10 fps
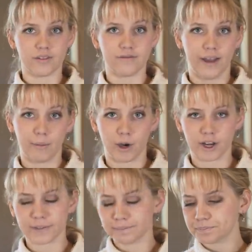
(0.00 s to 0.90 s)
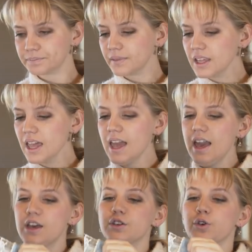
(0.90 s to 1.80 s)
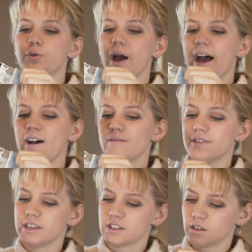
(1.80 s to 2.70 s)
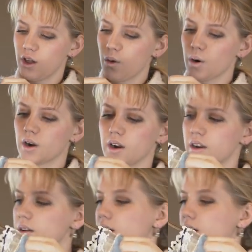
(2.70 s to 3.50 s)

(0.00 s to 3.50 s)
the fabric. You have this lower